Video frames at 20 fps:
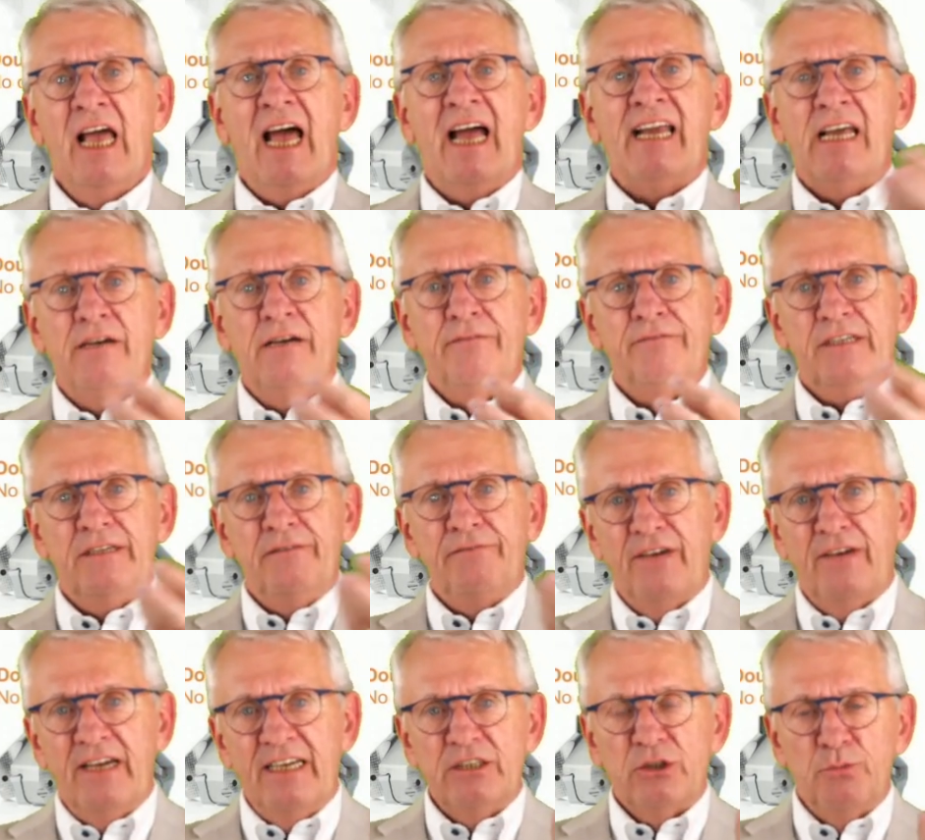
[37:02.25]
And every
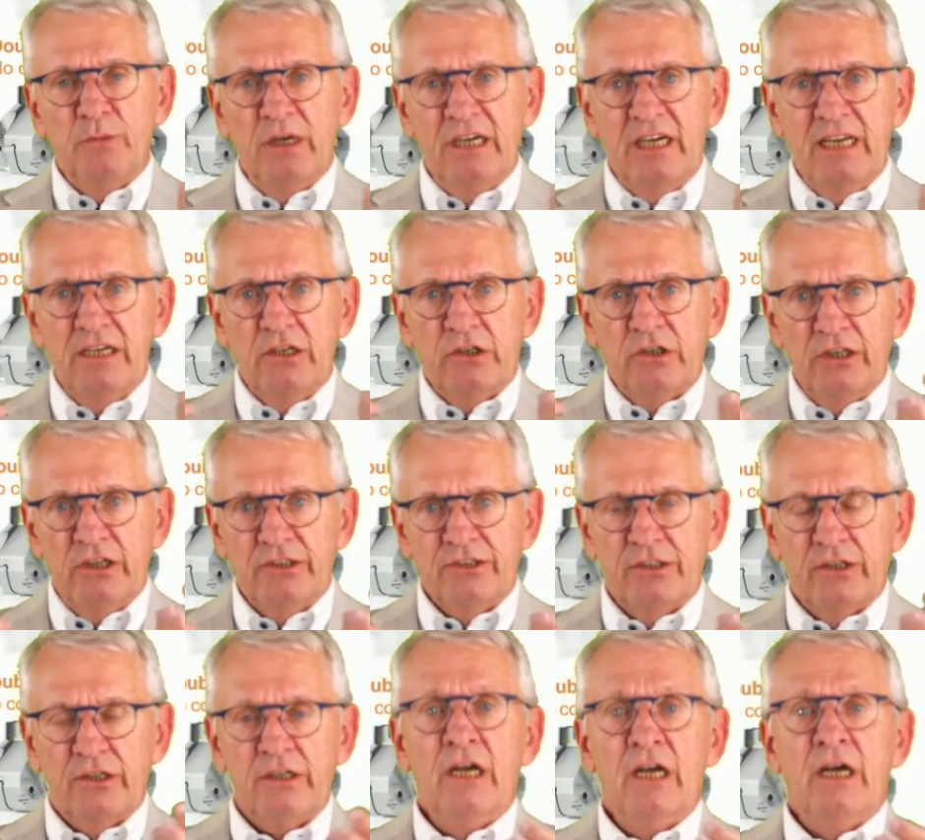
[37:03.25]
face milling
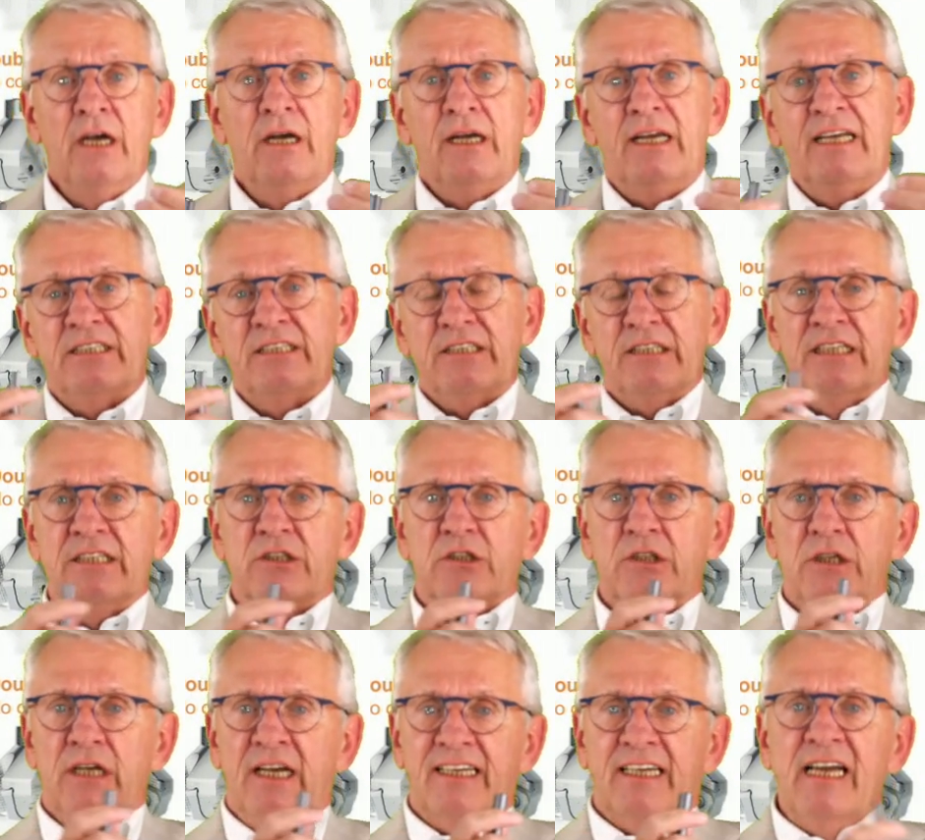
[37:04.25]
cutter
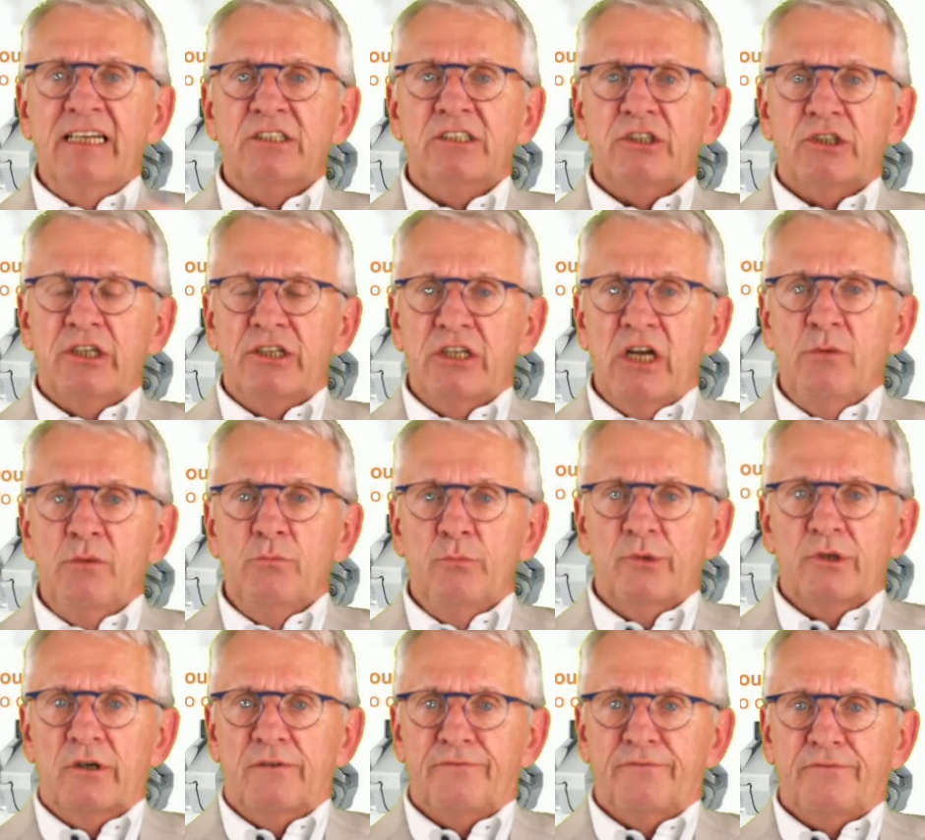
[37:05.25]
is against a
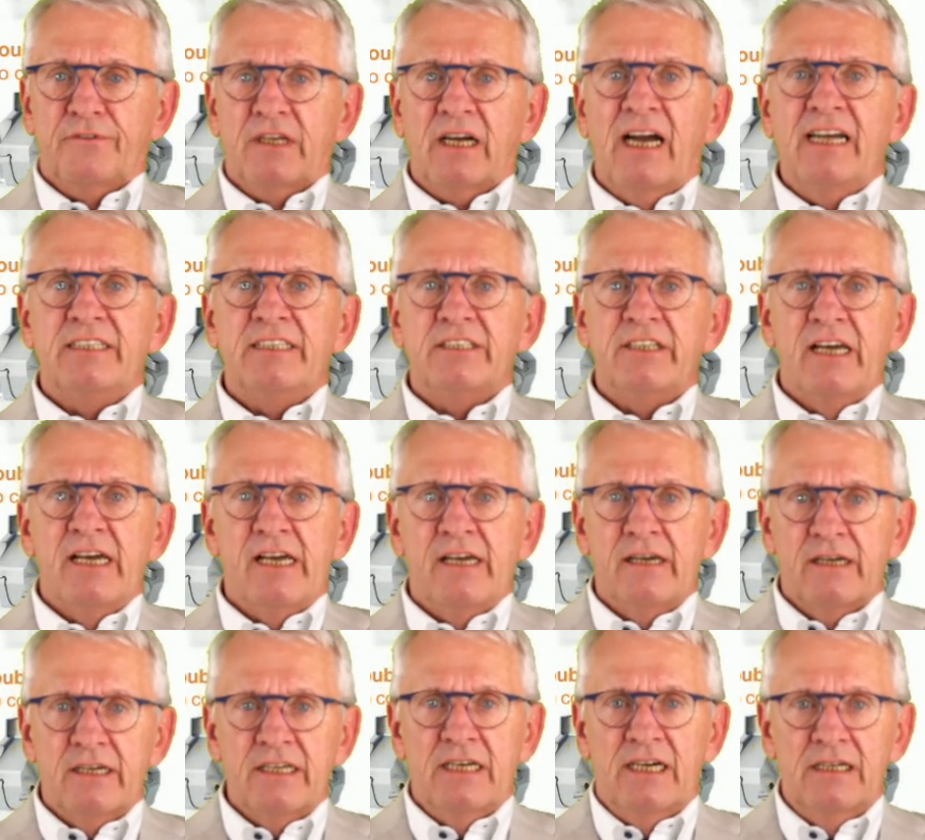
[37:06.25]
number of
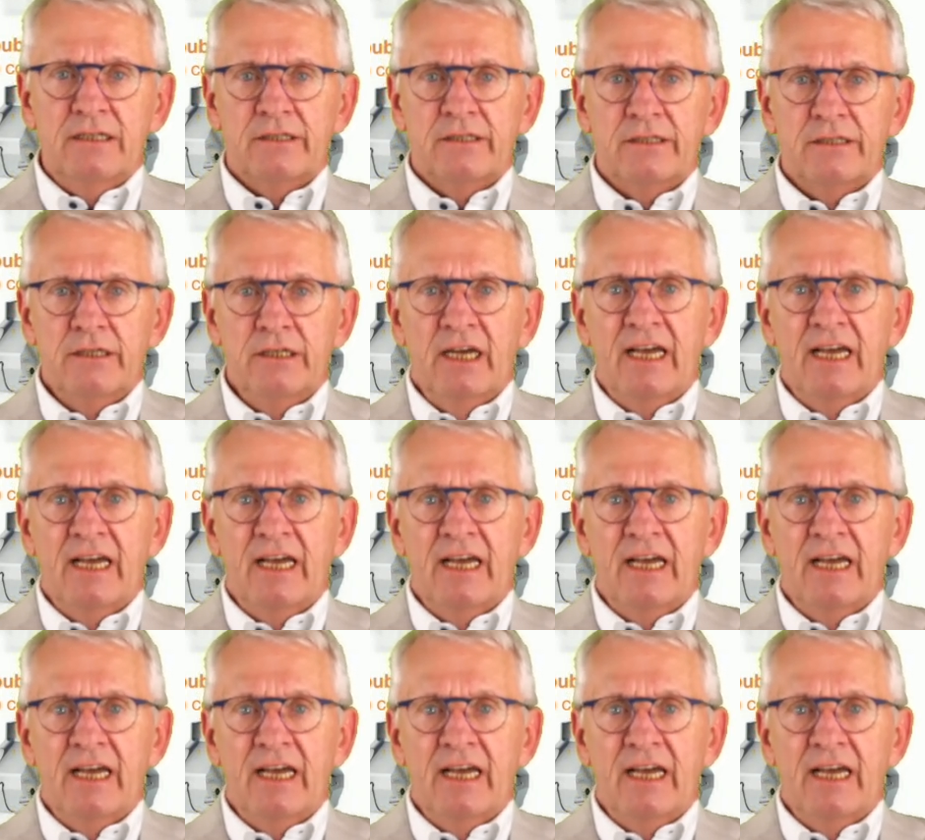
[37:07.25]
criteria: